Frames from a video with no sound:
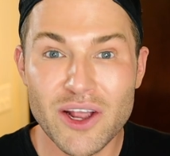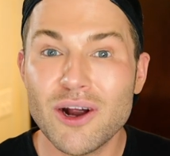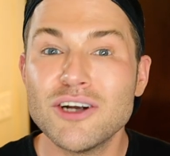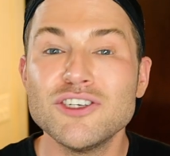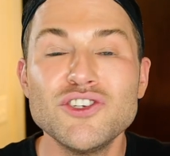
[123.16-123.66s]
There
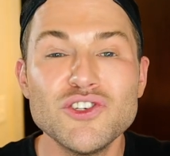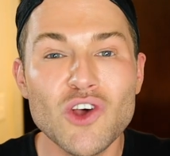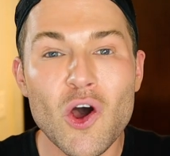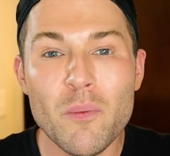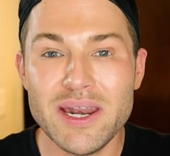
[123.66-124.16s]
are
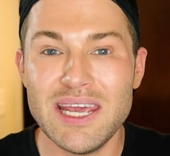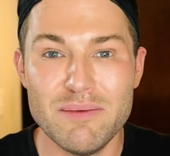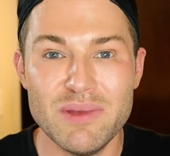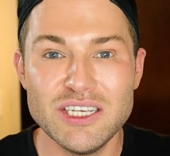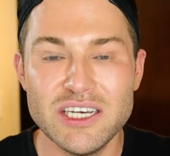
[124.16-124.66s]
so many
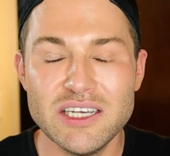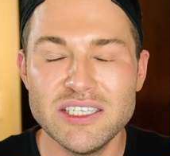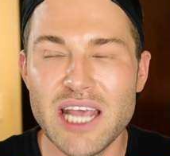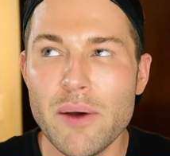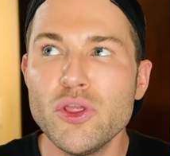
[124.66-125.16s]

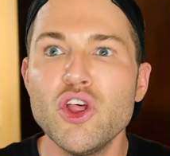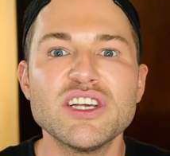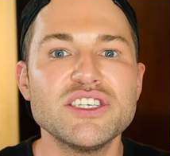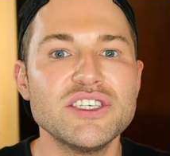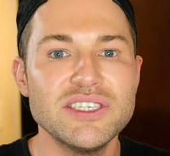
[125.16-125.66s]
images that would
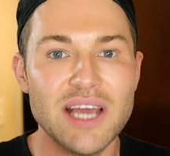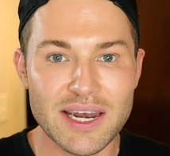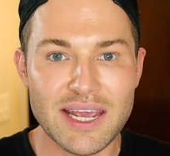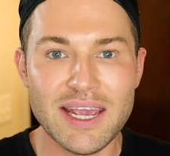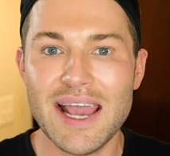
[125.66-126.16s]
look
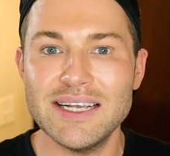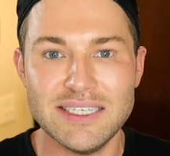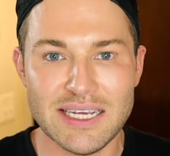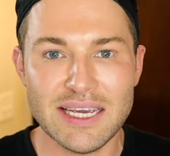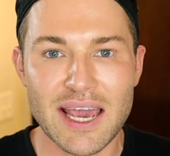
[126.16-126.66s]
stunning as
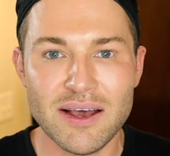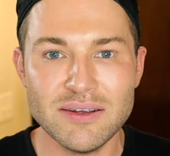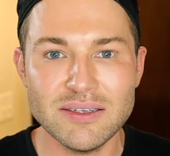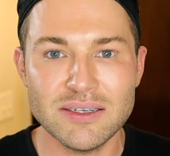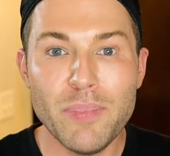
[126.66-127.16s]

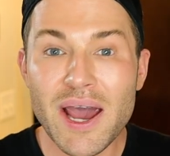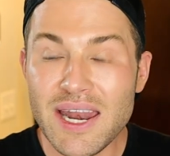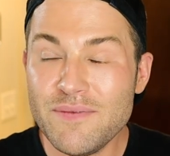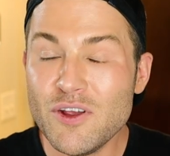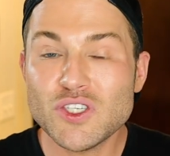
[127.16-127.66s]
decals,
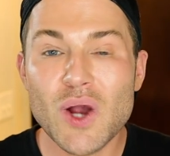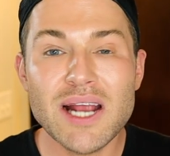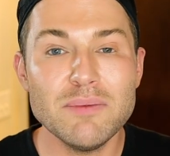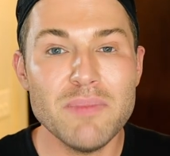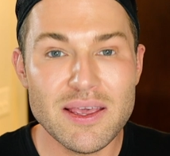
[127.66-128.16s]
but if you
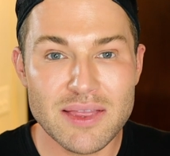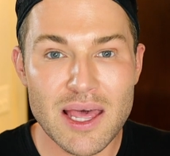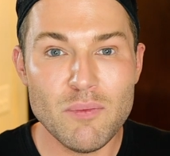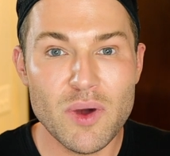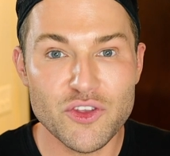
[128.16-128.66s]
tried to make
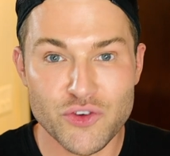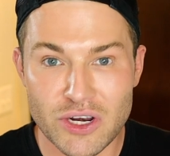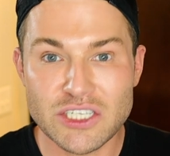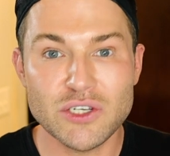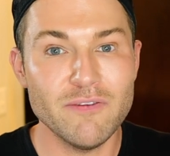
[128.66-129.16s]
them with
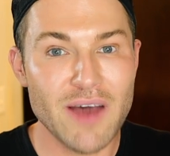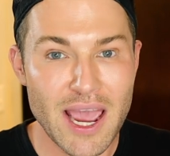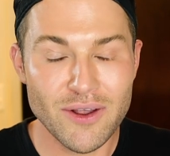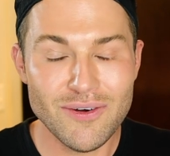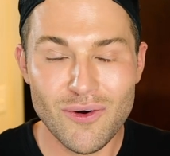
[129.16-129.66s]
traditional
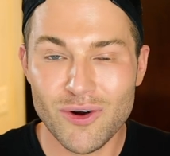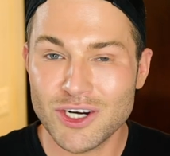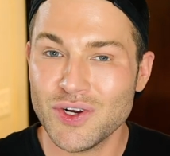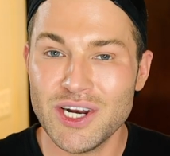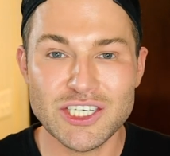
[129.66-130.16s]
vinyl or
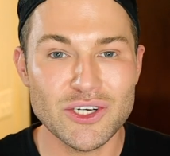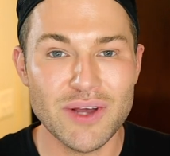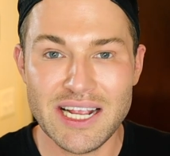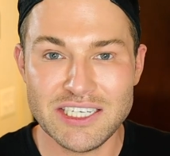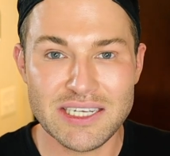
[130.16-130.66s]
traditional
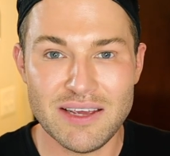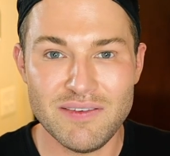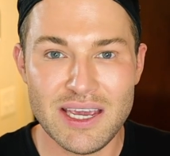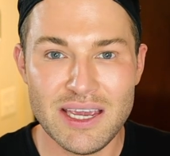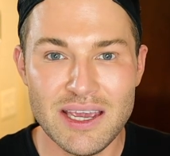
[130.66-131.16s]

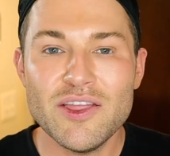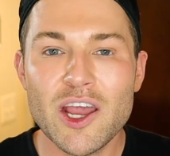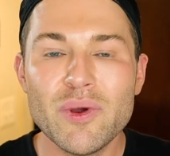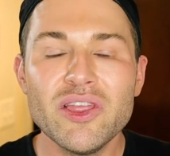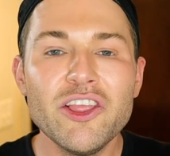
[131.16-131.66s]
HTV,
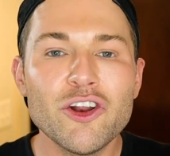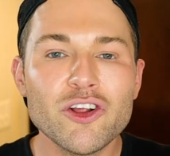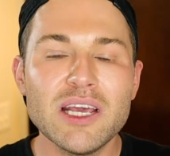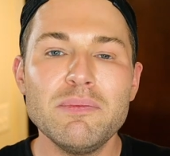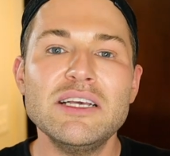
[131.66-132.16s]
there would
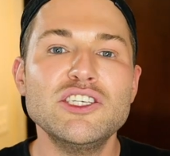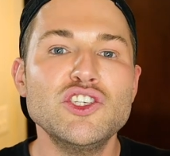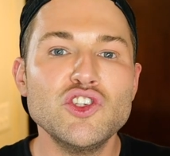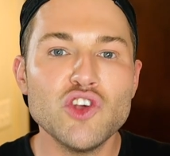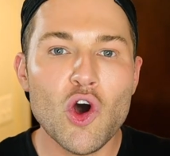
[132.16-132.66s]
literally be
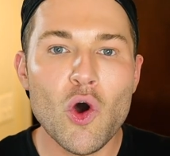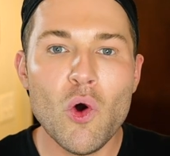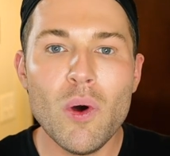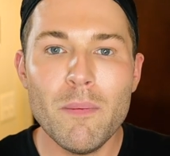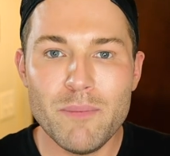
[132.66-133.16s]

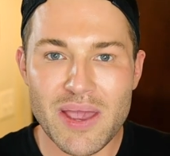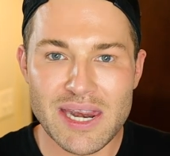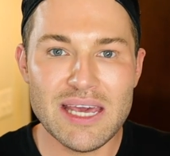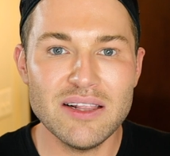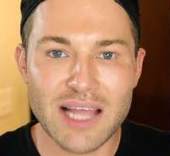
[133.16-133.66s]
so
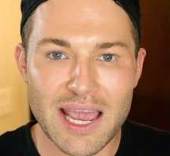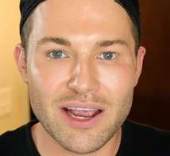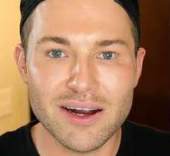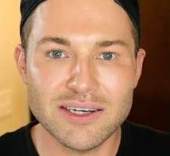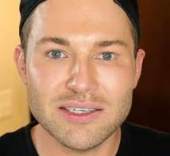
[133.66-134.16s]
many
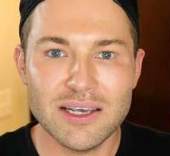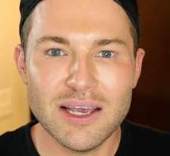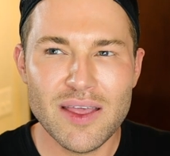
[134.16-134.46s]
layers